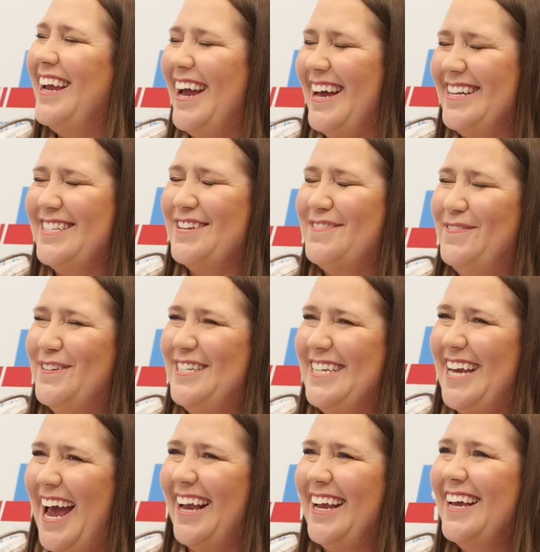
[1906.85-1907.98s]
yeah Simple
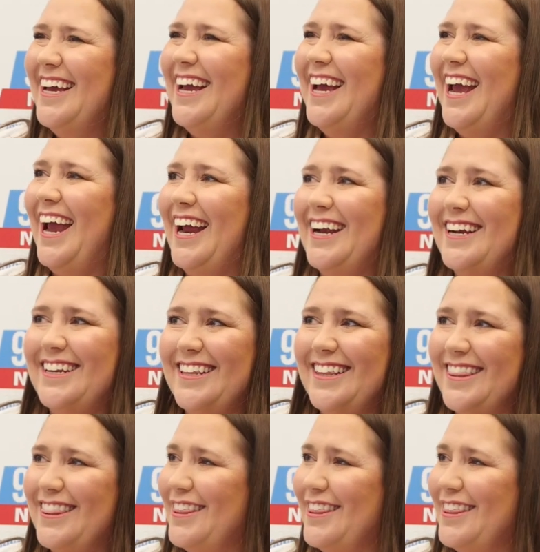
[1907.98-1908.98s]
Jack, and